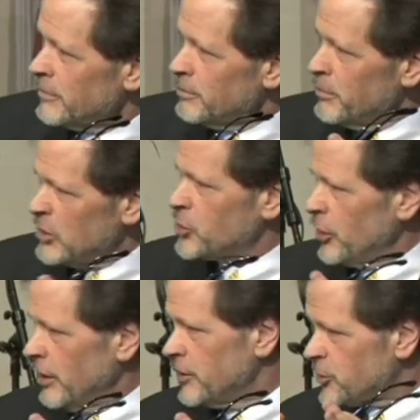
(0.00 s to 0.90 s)

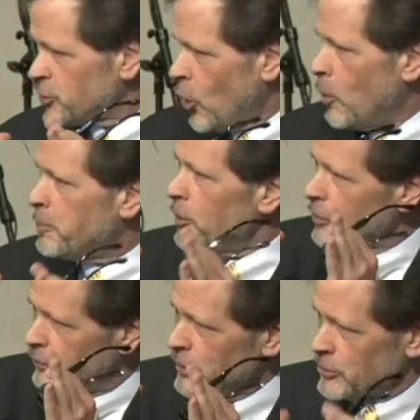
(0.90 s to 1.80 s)
Mission is scope
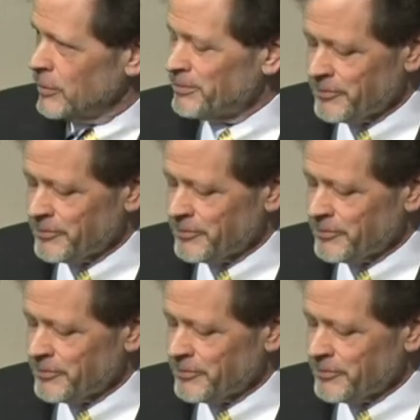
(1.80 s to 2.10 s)
of vision.